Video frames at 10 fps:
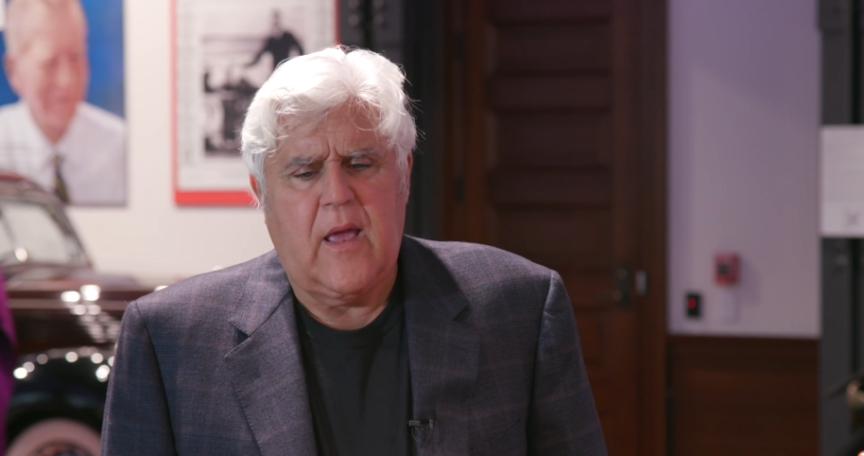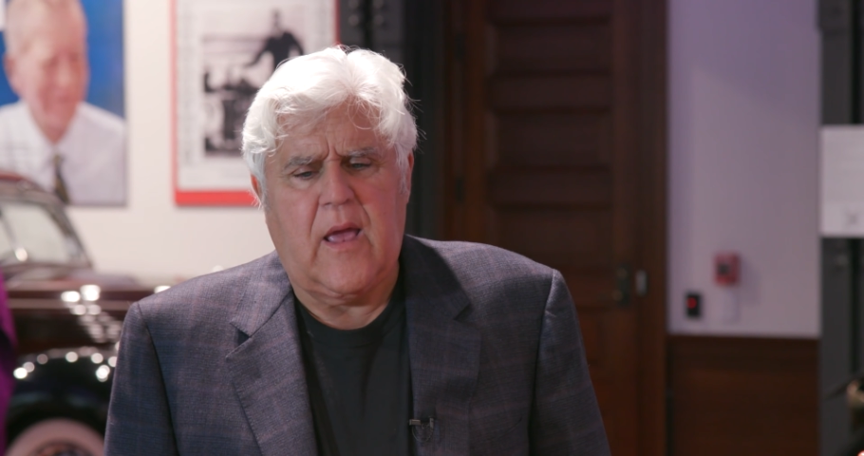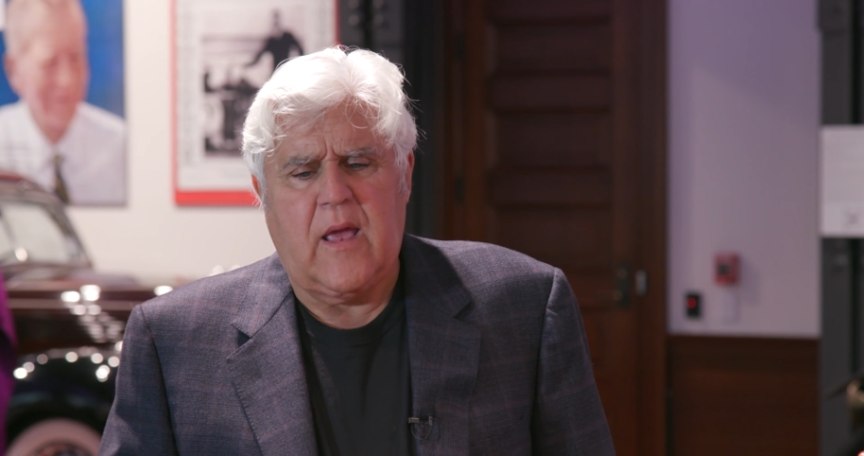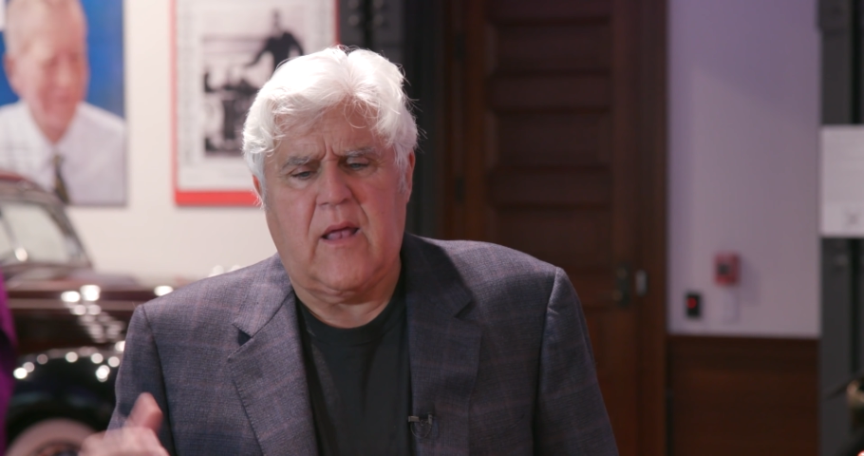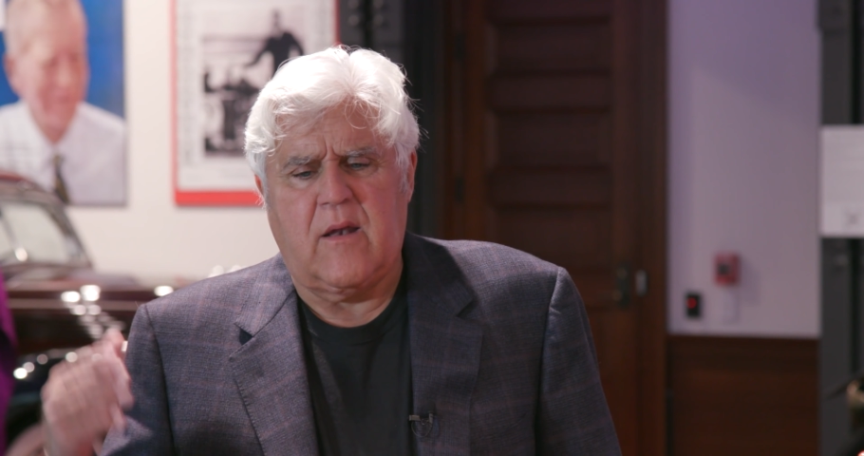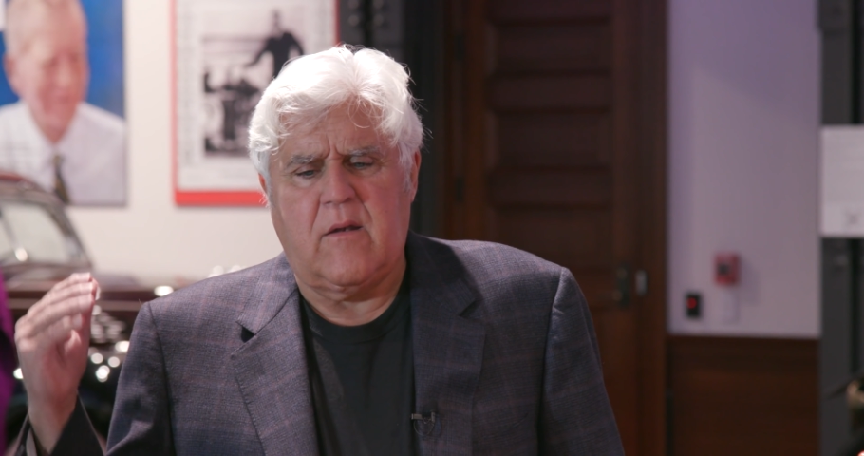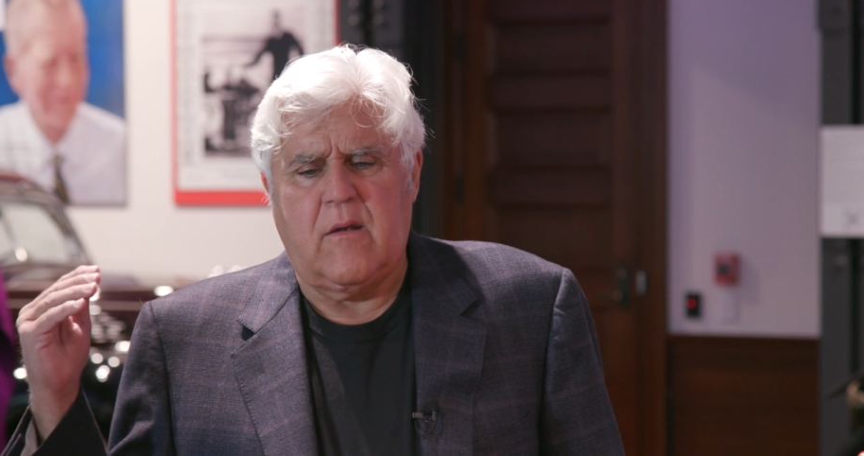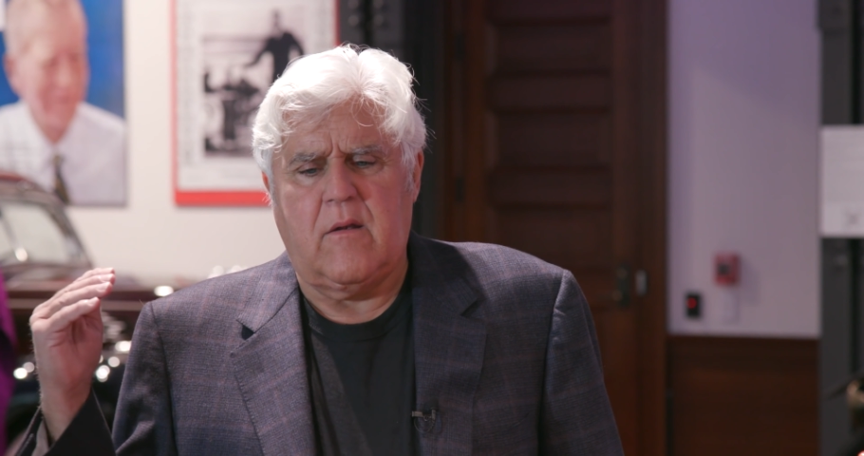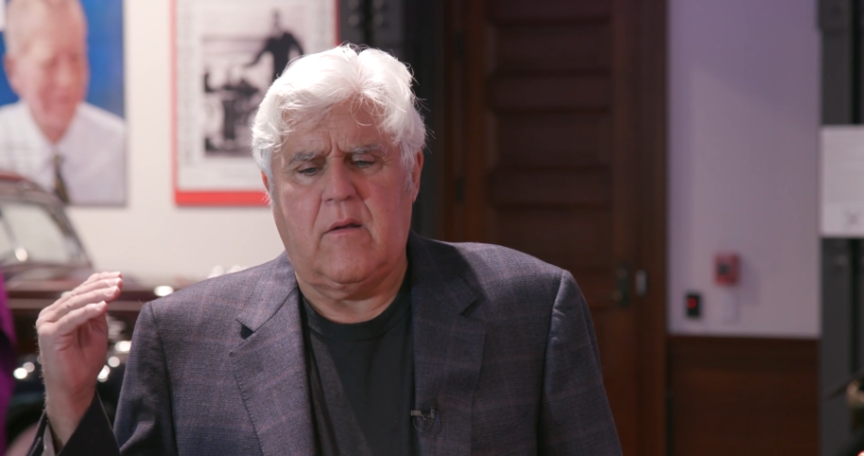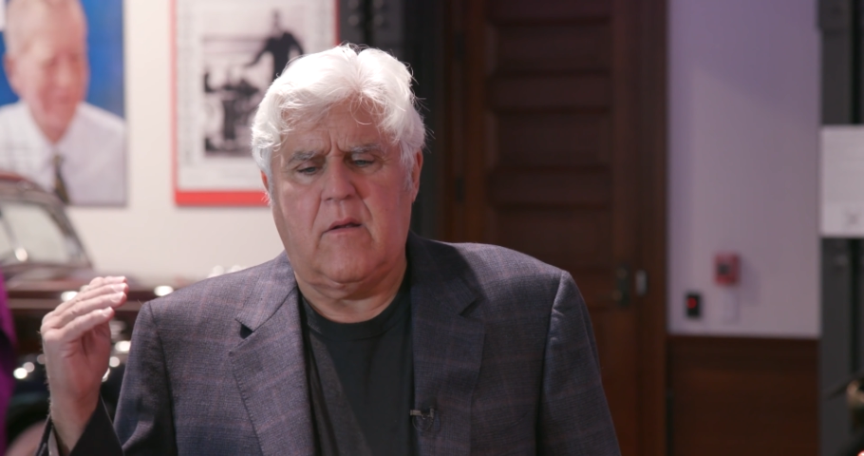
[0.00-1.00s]
and
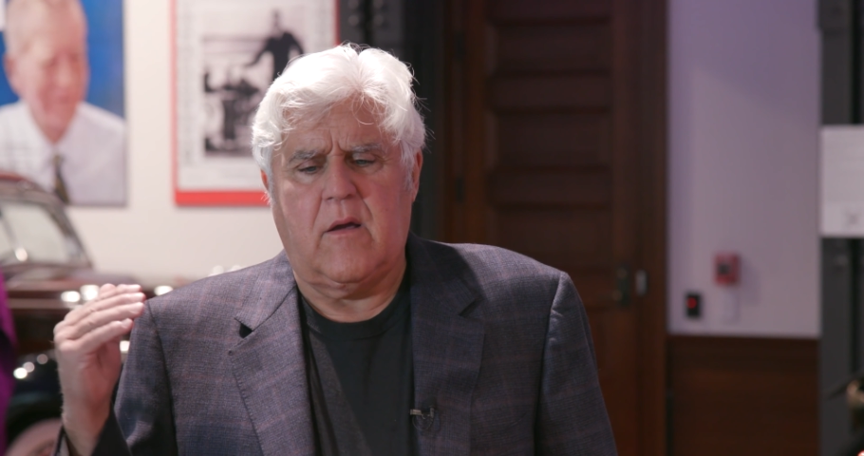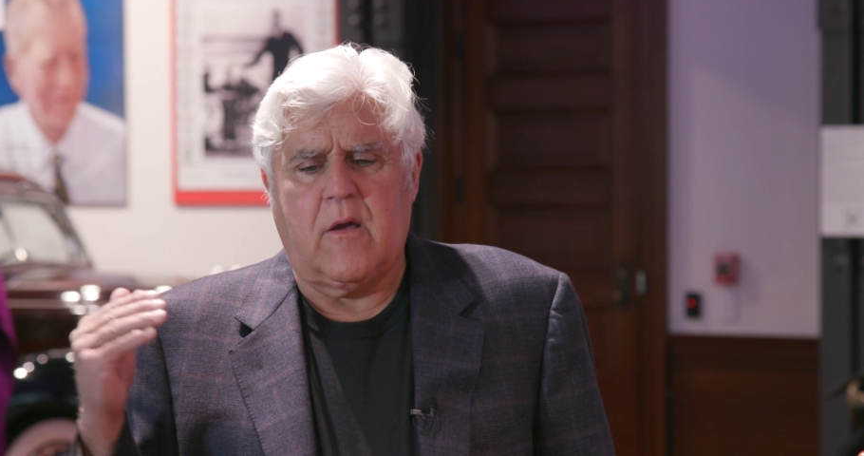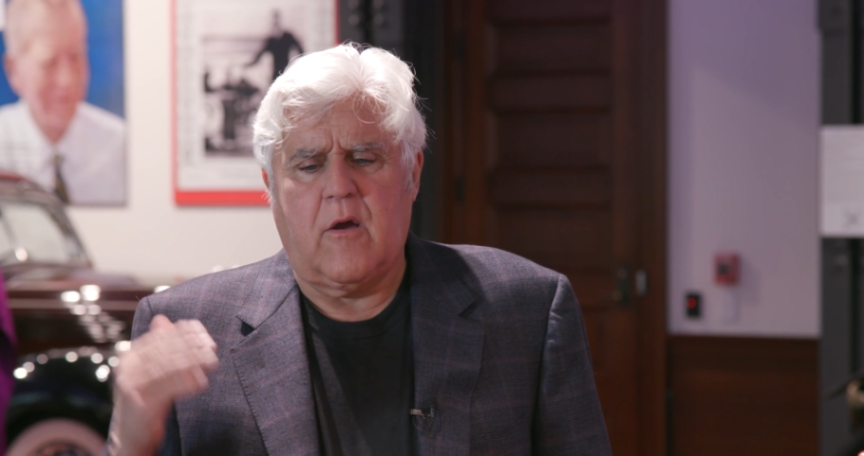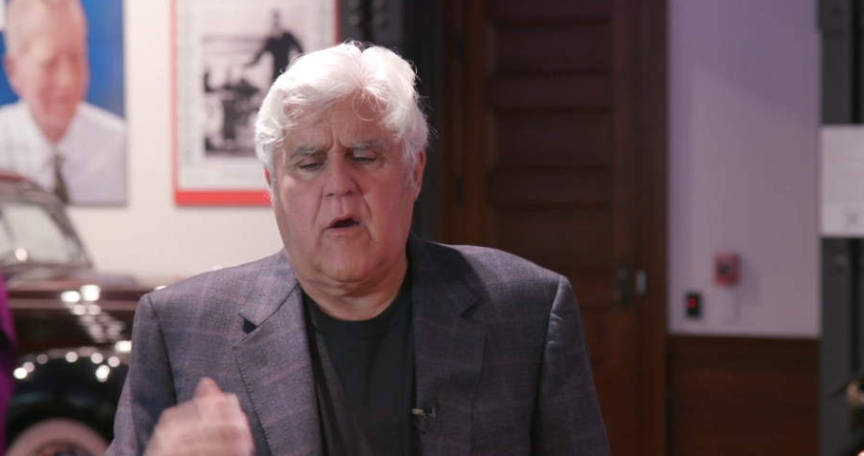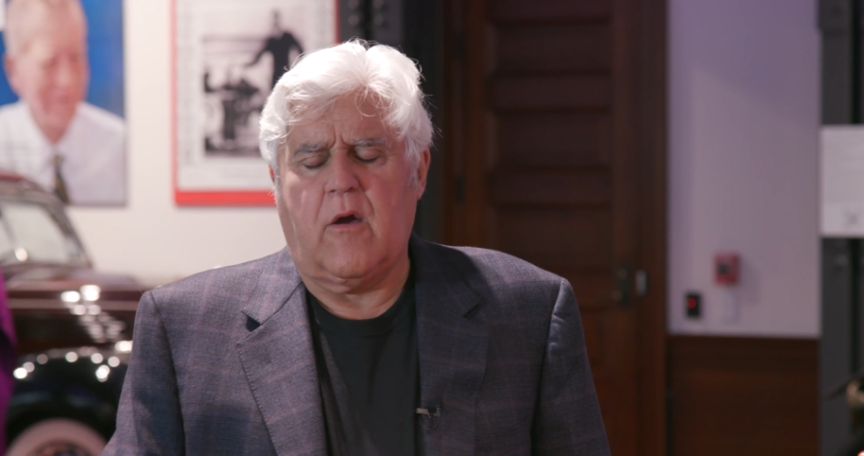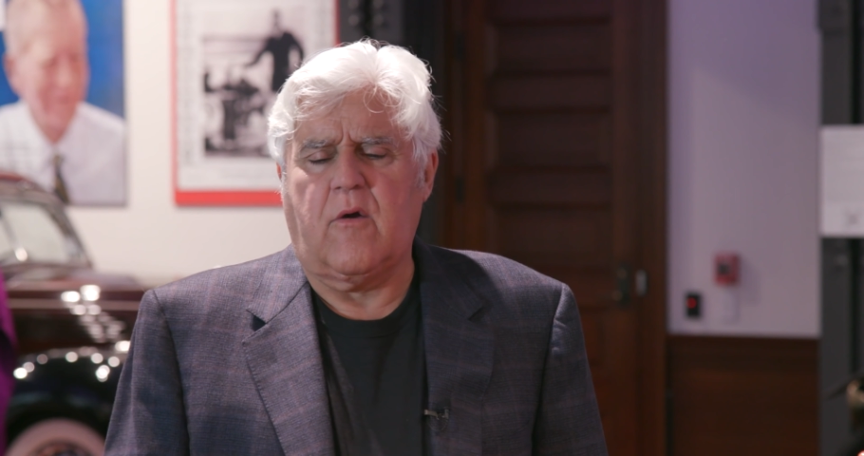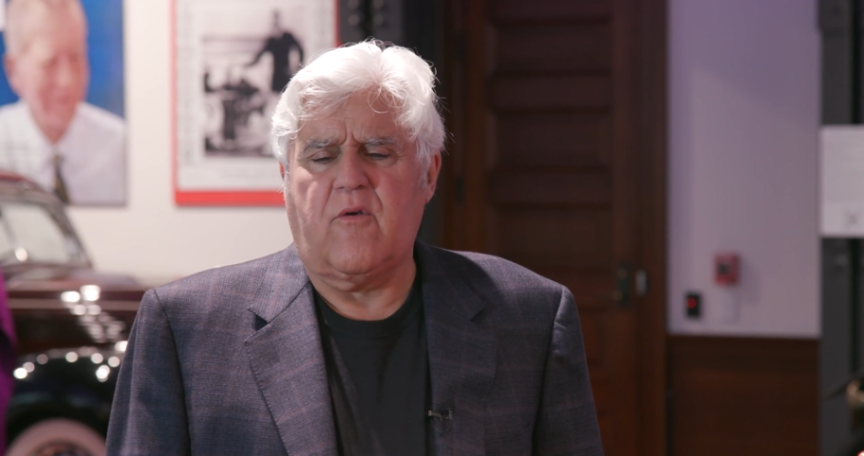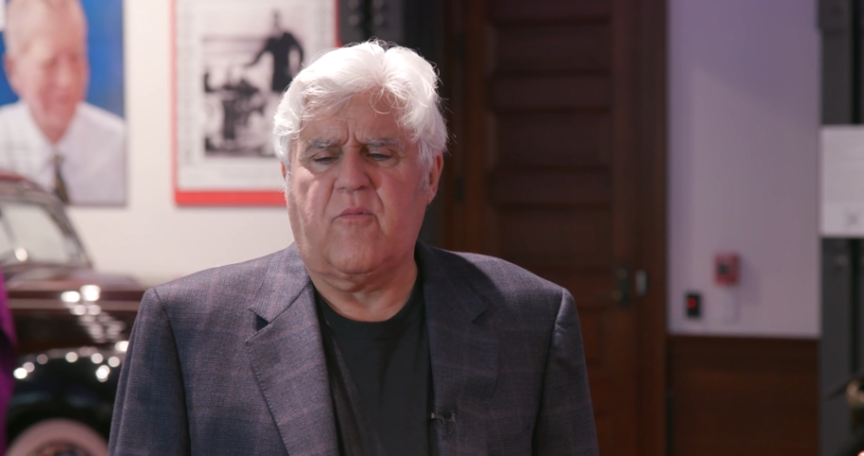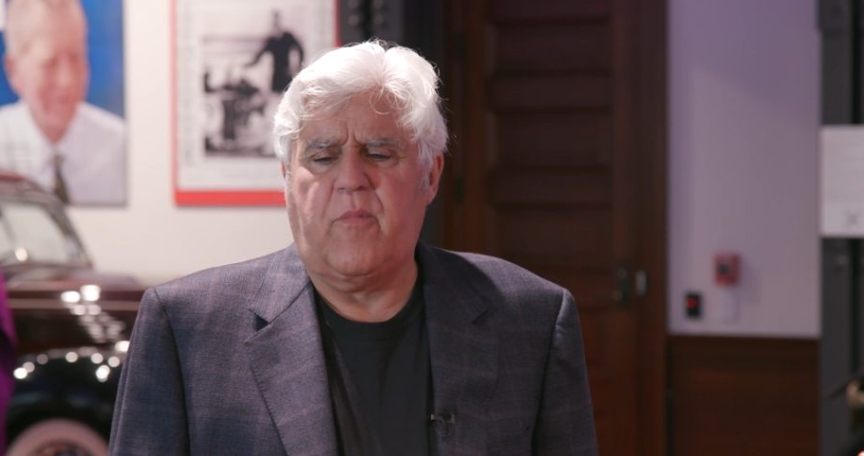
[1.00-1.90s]
a car goes